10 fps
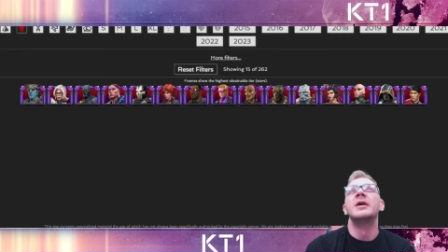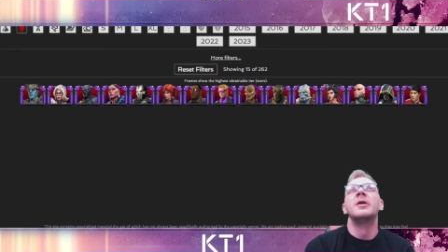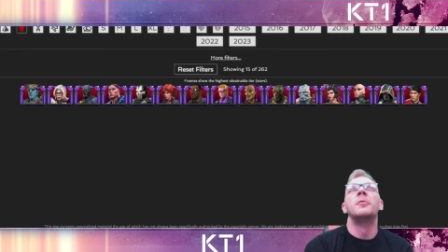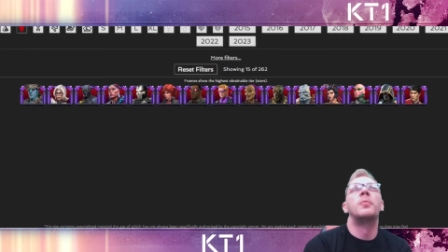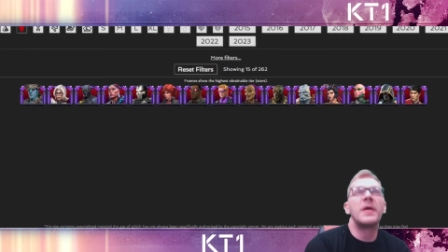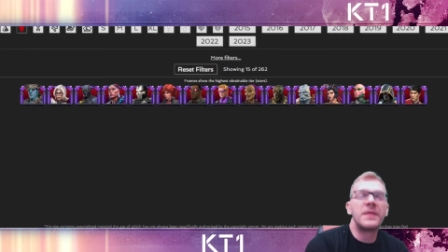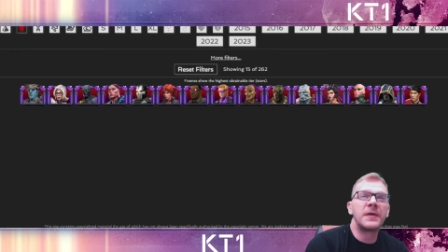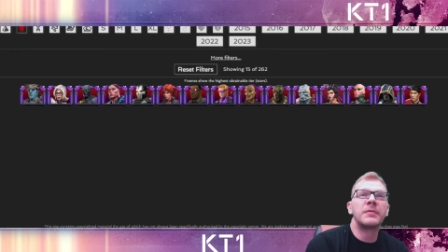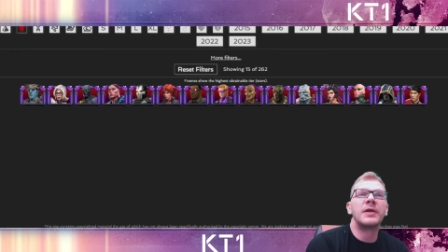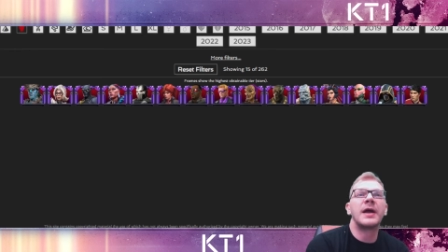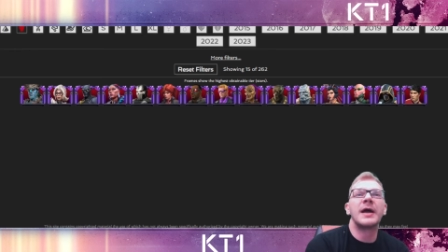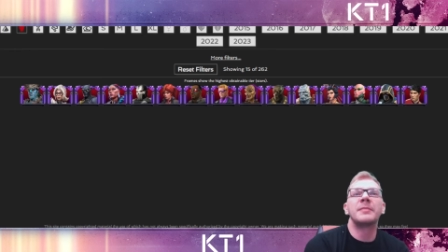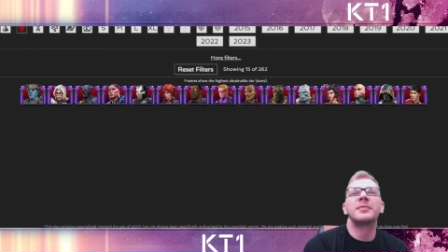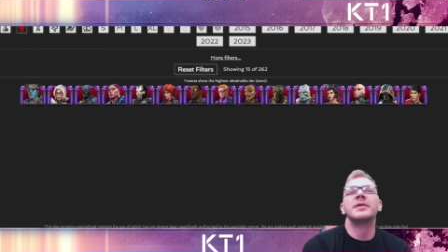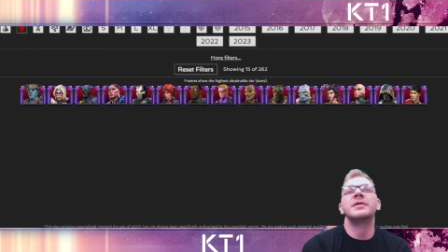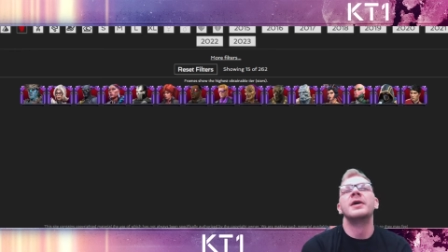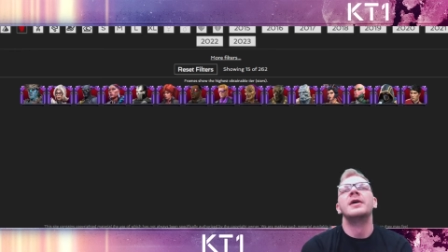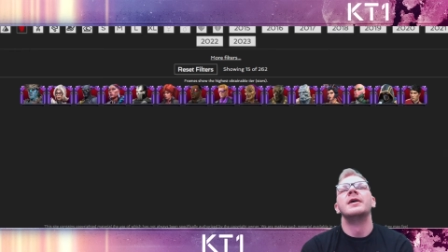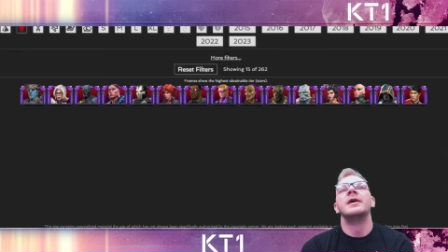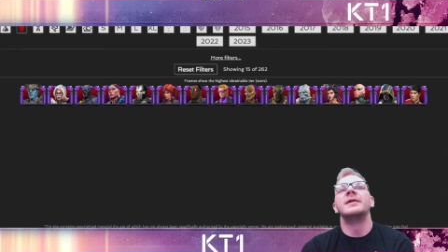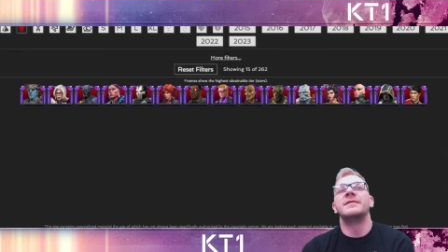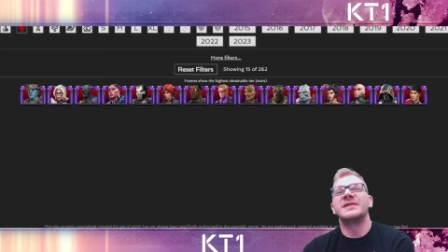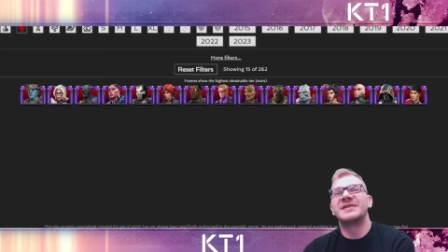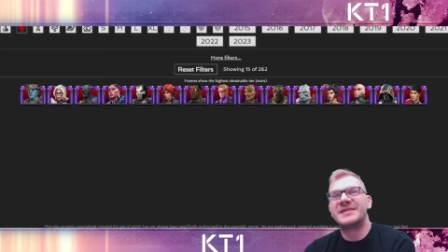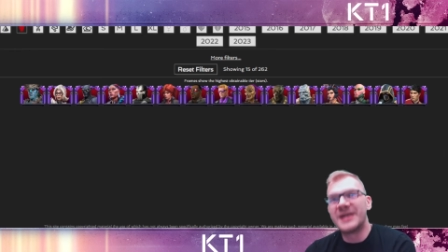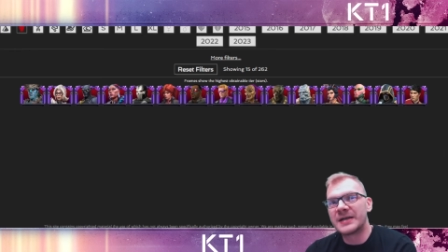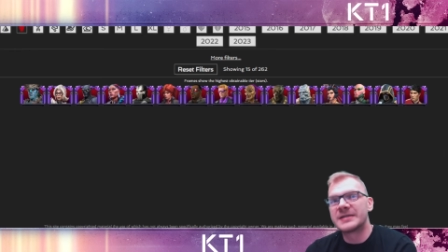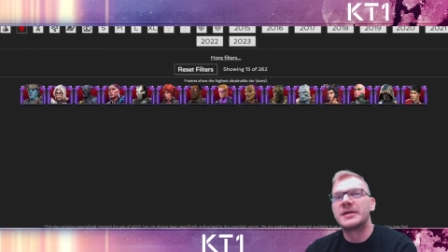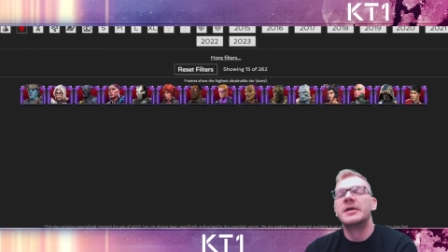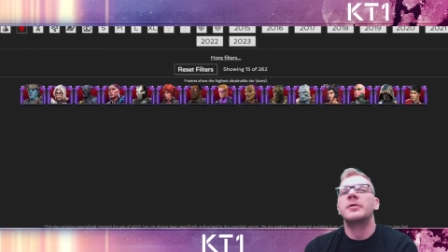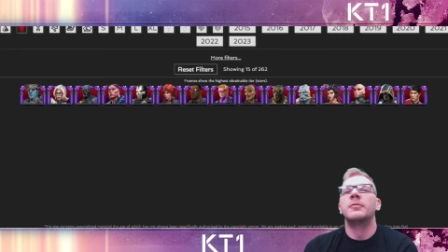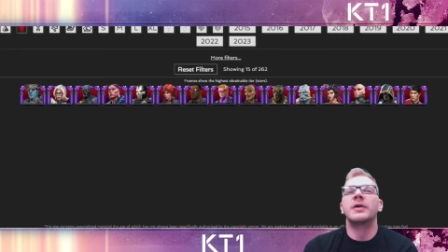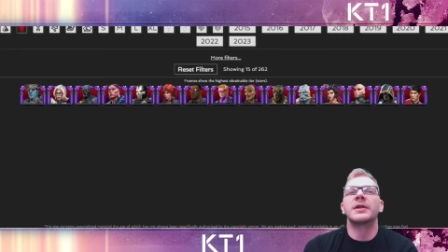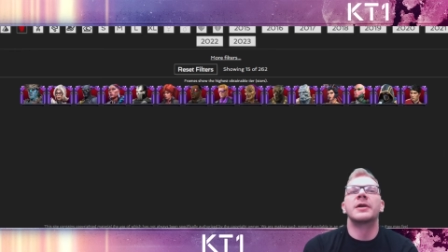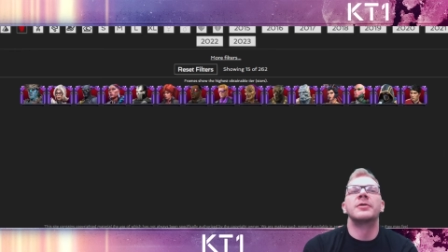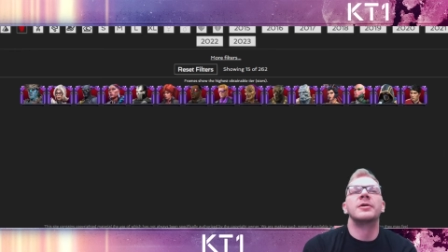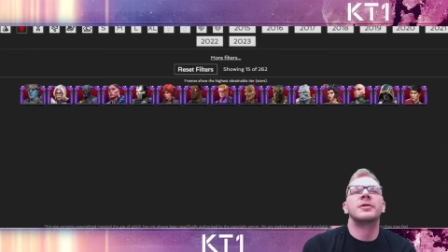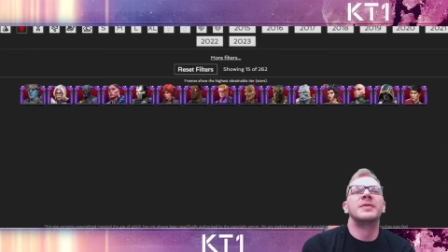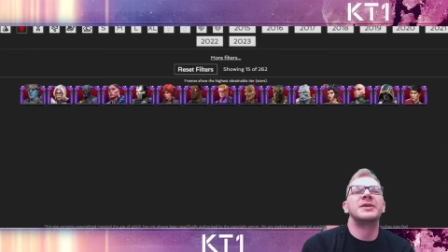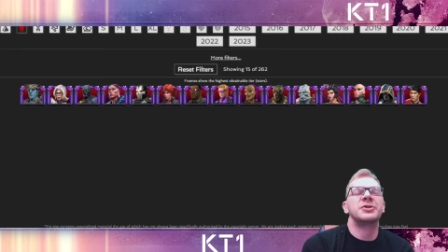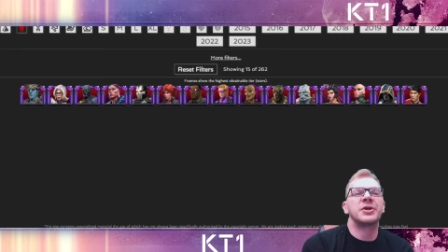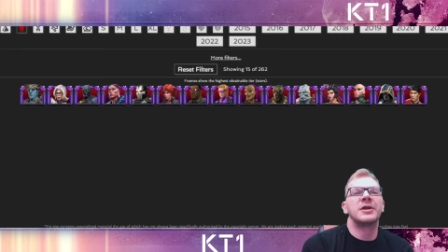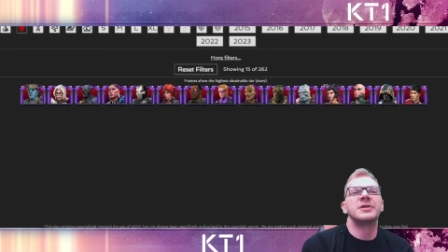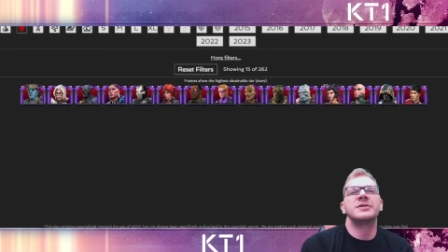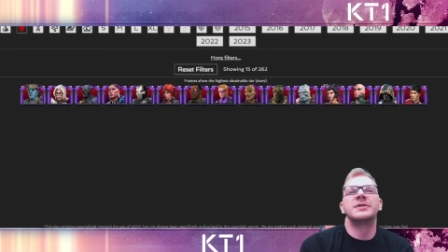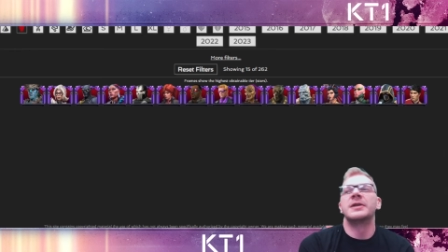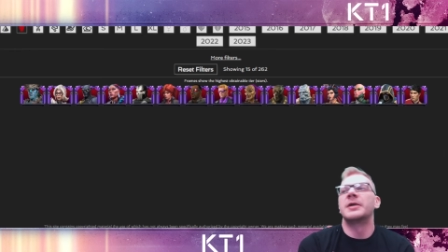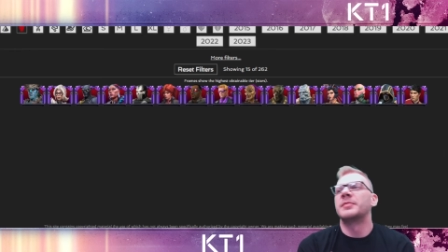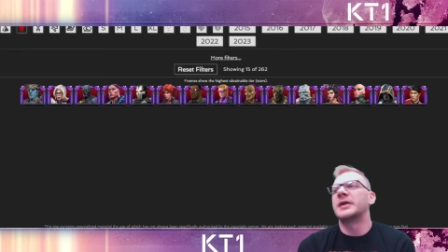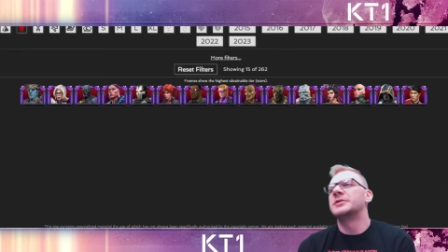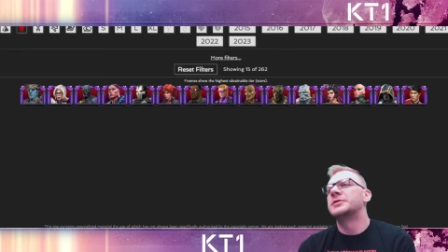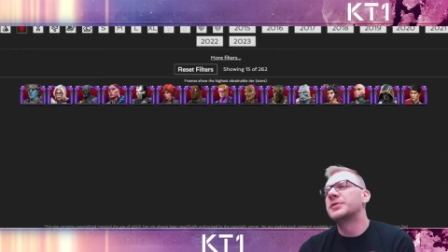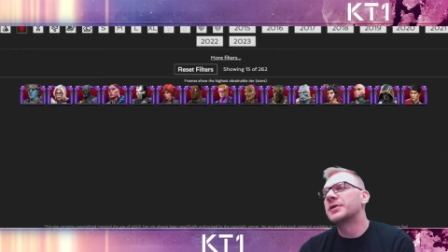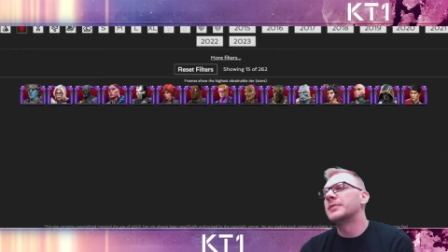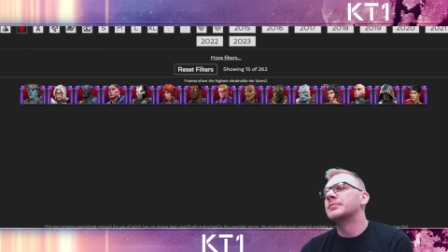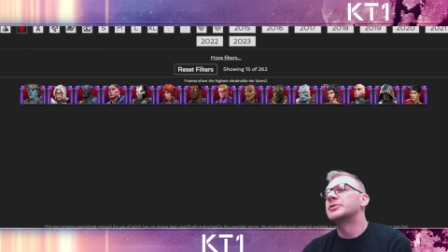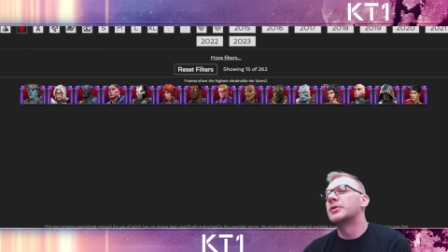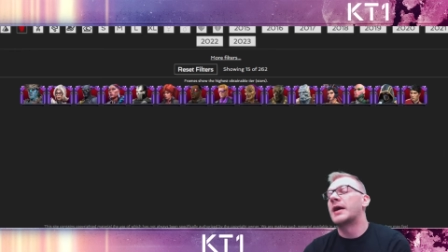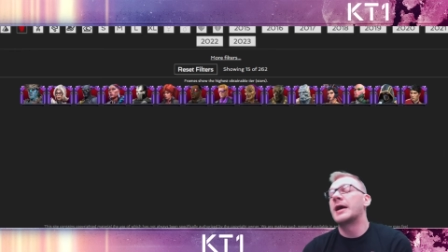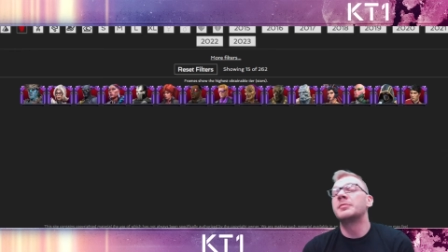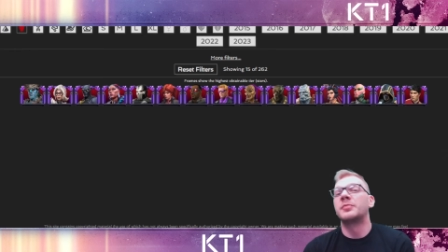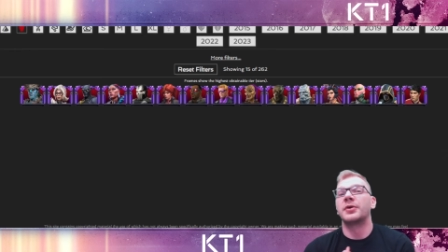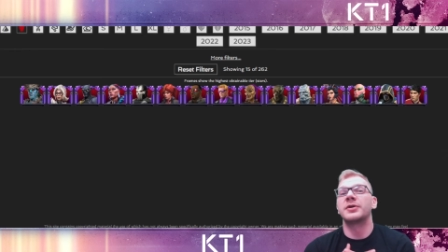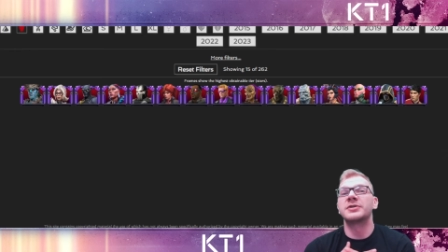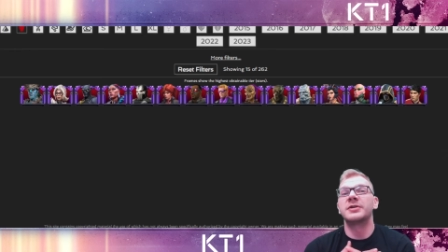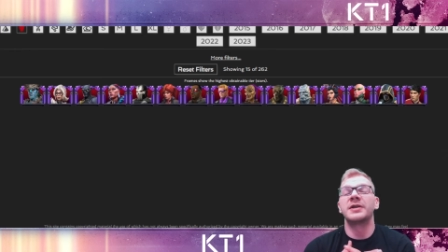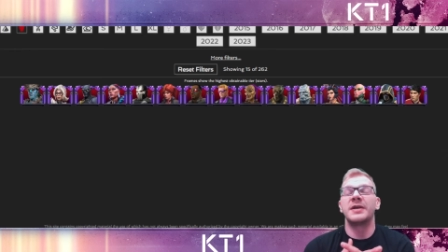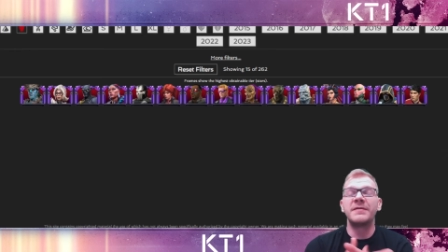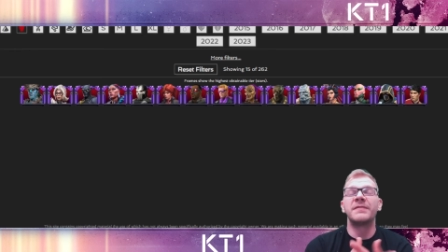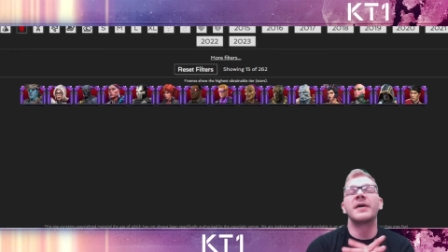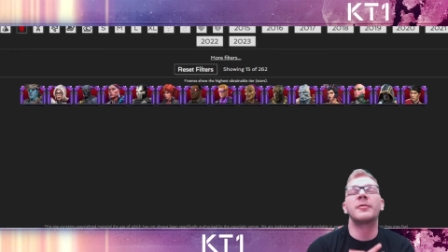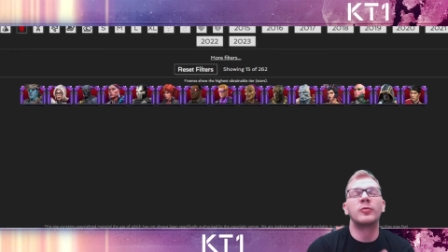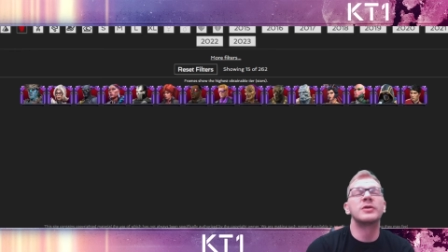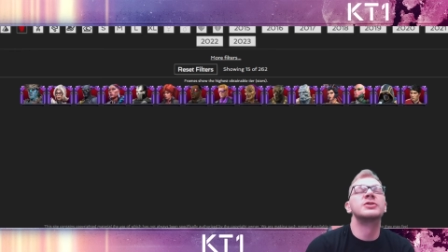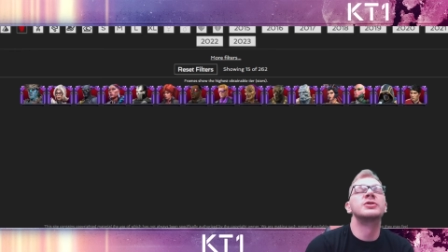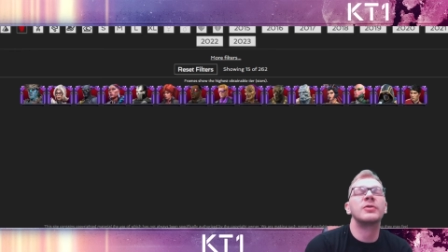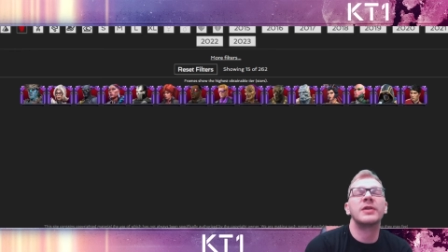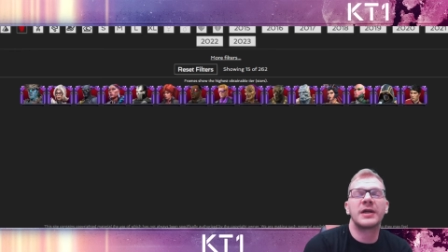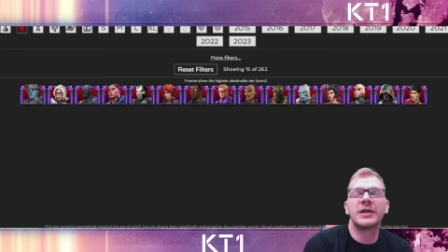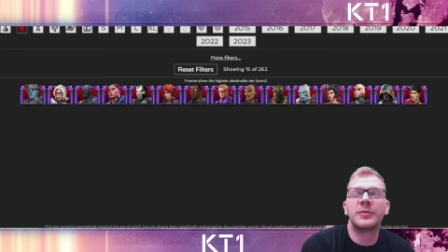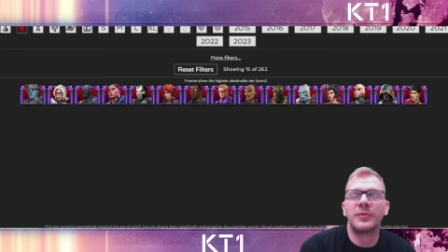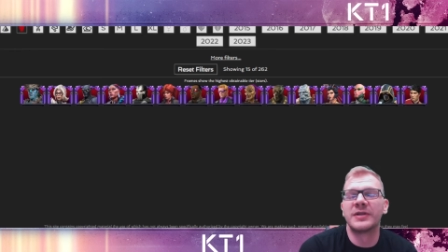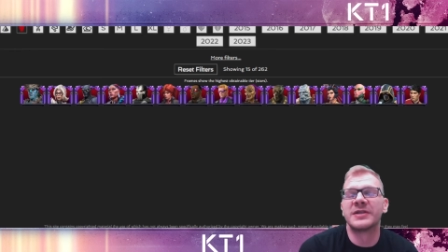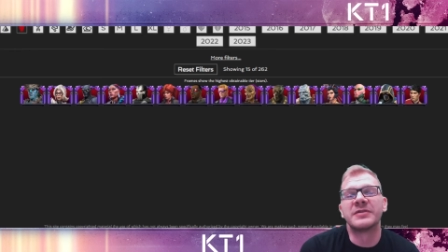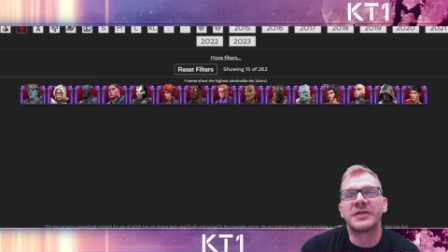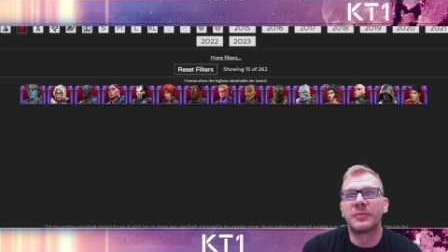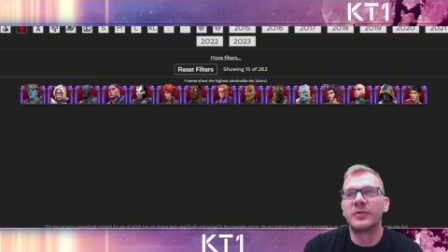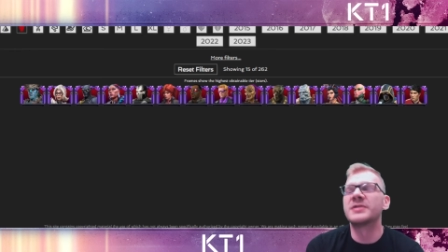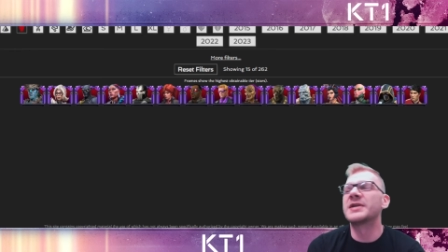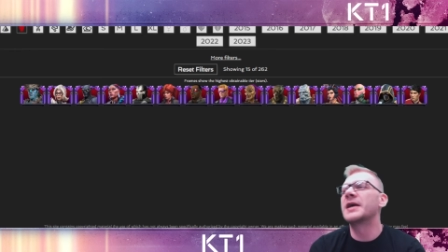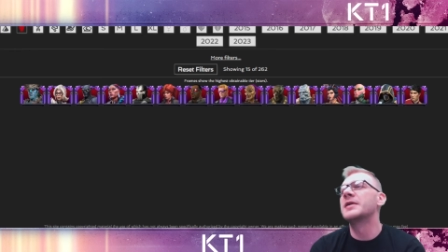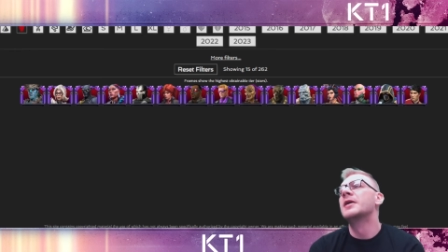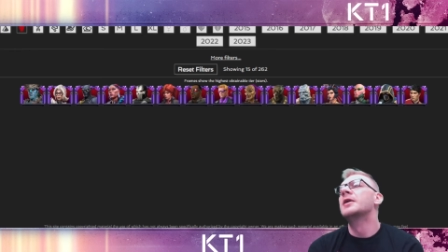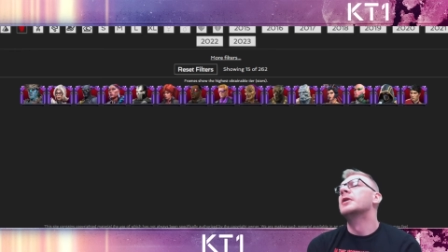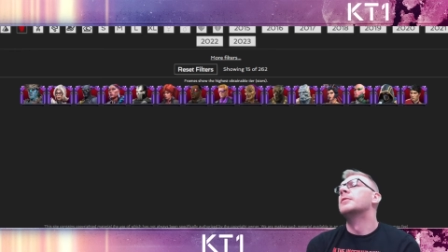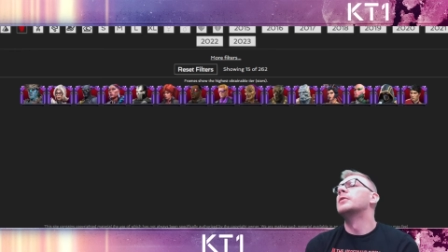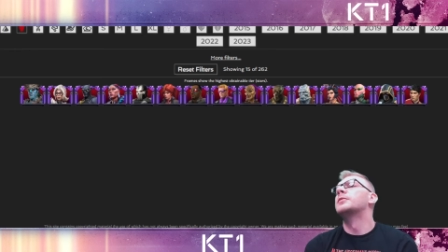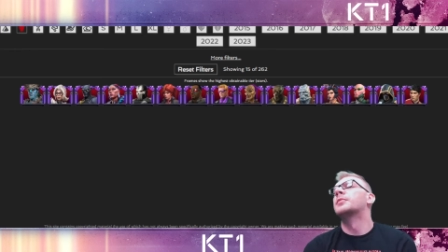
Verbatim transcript: whether it will happen, and if it does, what are going to be changes that are made to him. So I personally, if I was so lucky to pull a seven star Bullseye, would